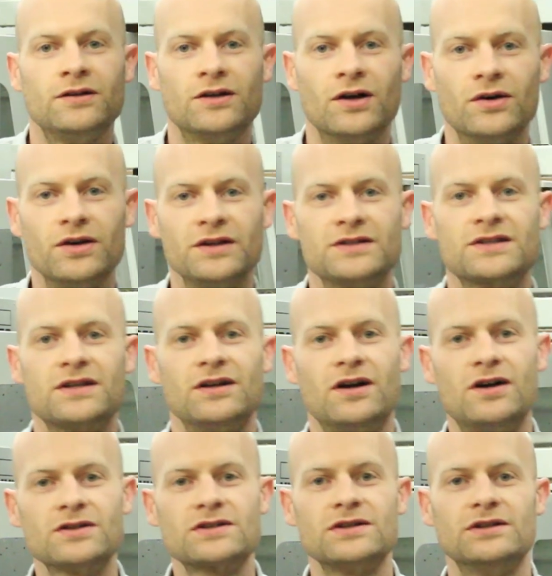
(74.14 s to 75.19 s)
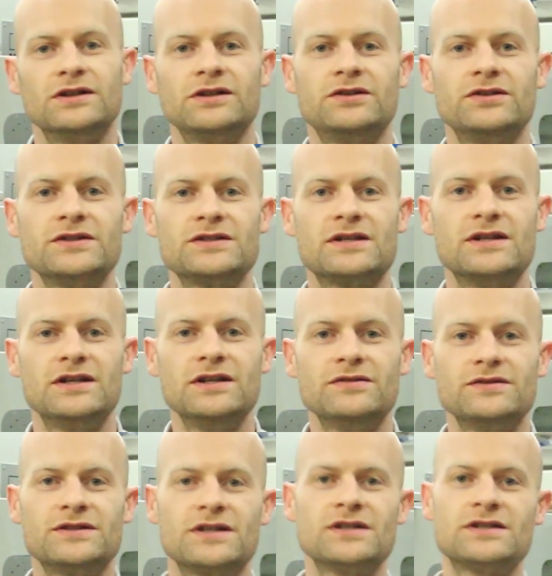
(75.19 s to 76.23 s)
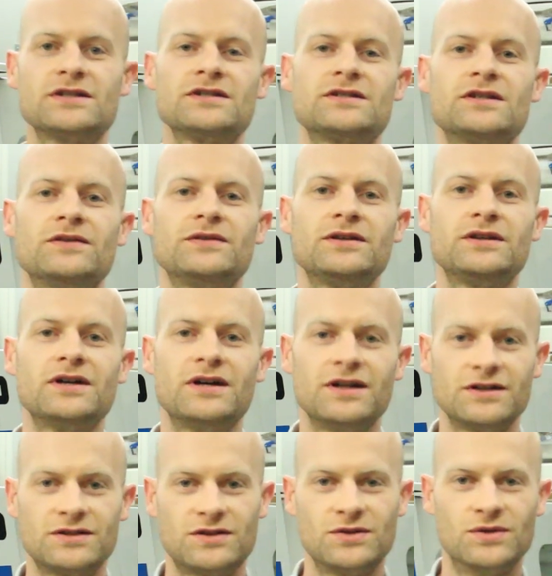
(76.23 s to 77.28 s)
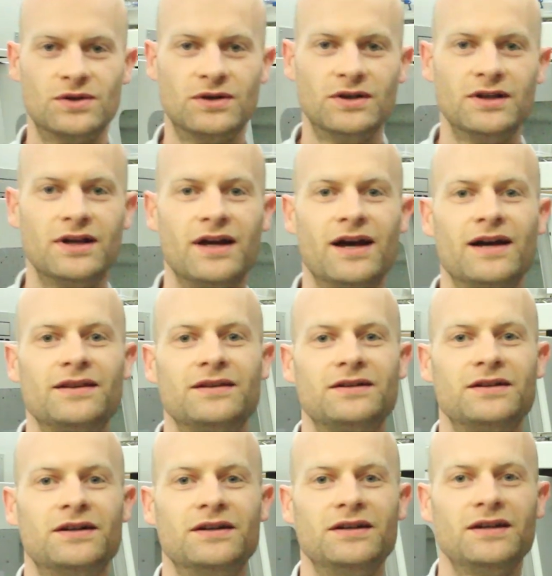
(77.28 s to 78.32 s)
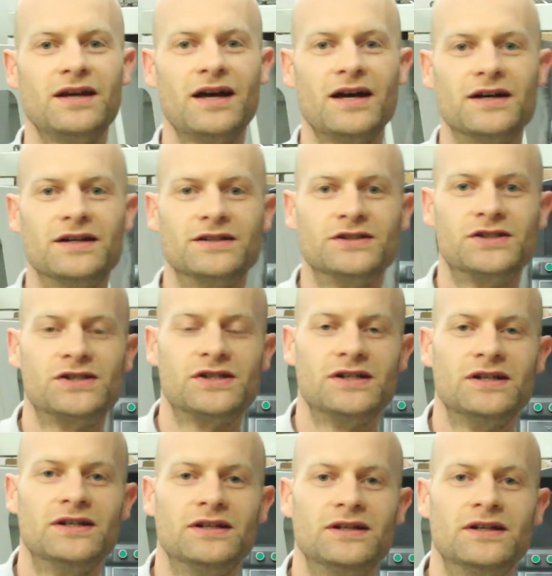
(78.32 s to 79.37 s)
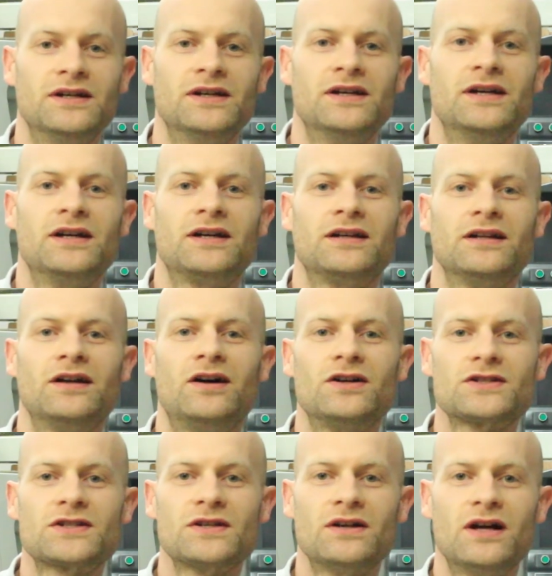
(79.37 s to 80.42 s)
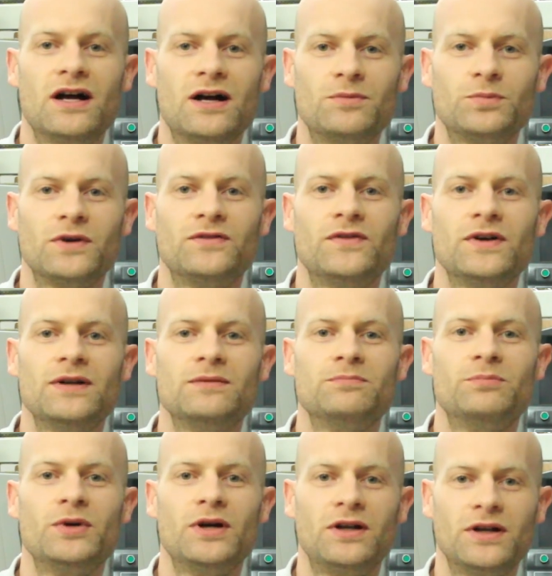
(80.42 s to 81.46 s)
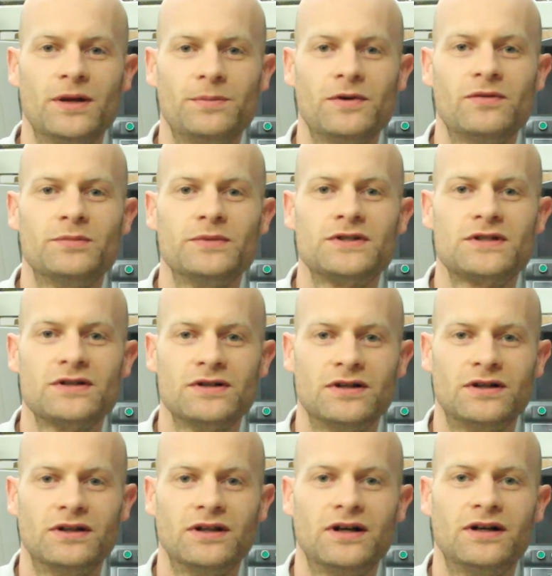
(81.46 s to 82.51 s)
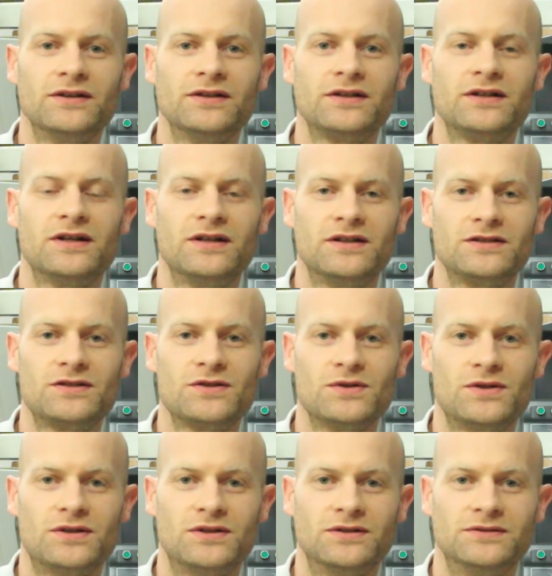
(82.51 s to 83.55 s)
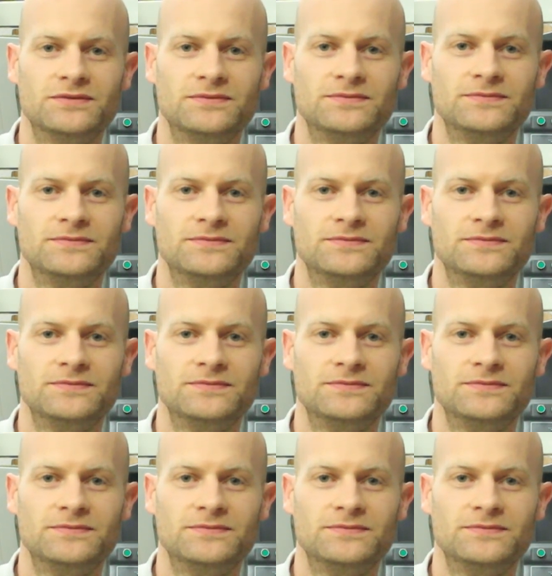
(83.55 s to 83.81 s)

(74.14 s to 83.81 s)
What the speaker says: Coatings can also increase the heat resistance of the cutting tool at the cutting edge. It can also help prevent buildup of material on the cutting tool.